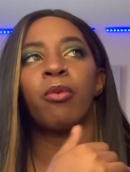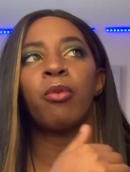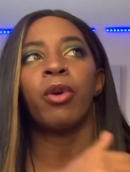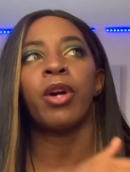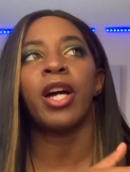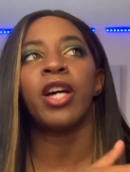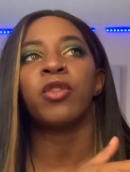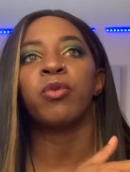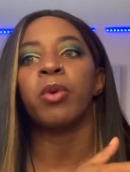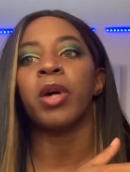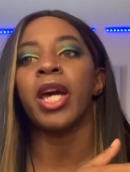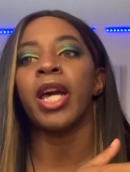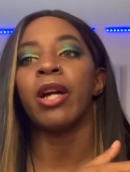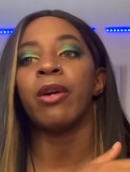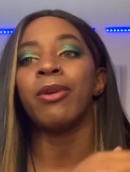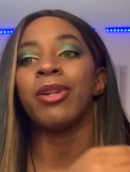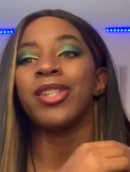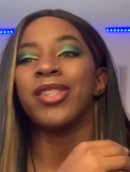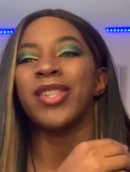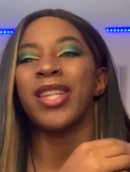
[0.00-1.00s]
Whereas with
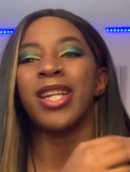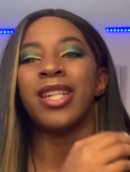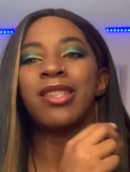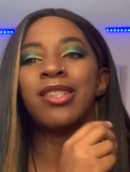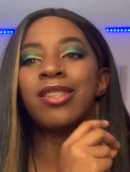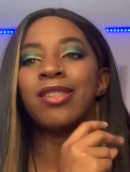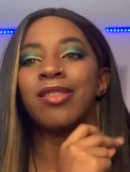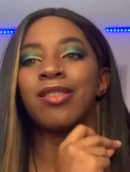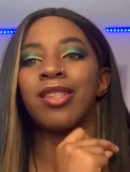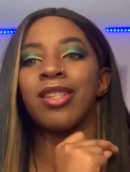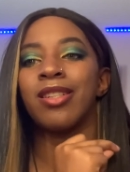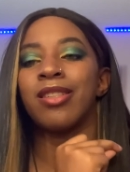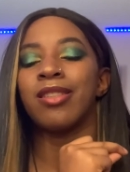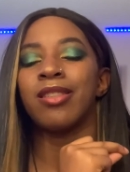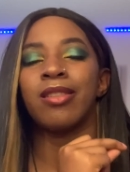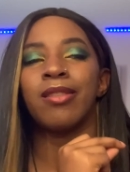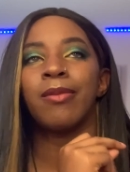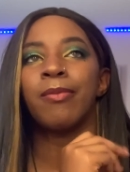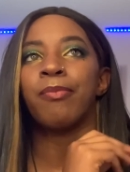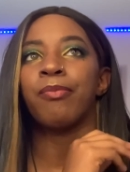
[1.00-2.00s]
Aries, they just tend
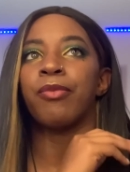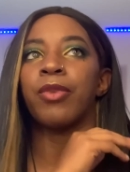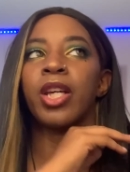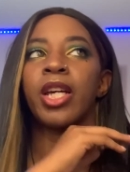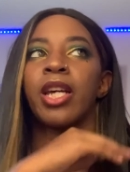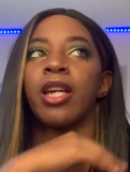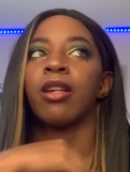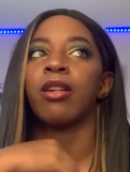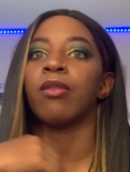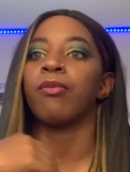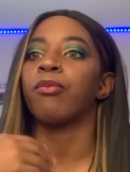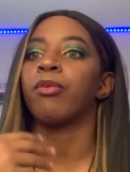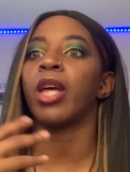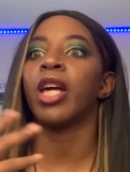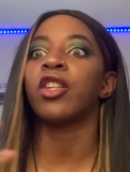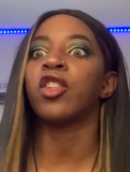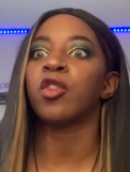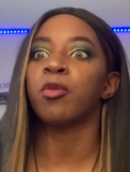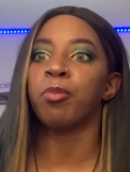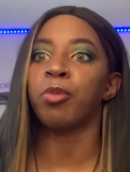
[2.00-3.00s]
to like
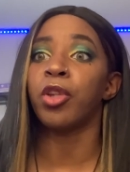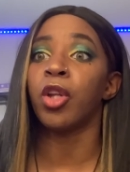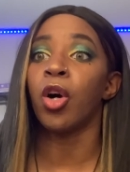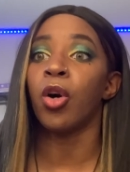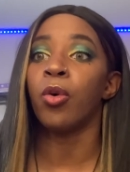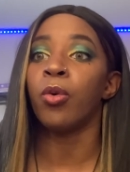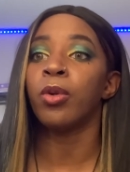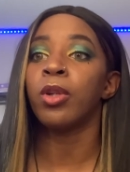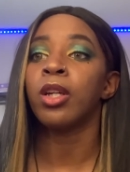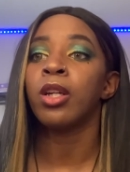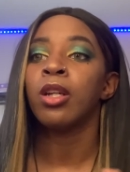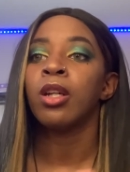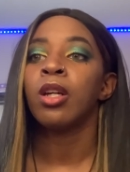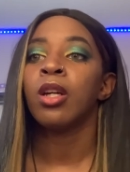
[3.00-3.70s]
explode.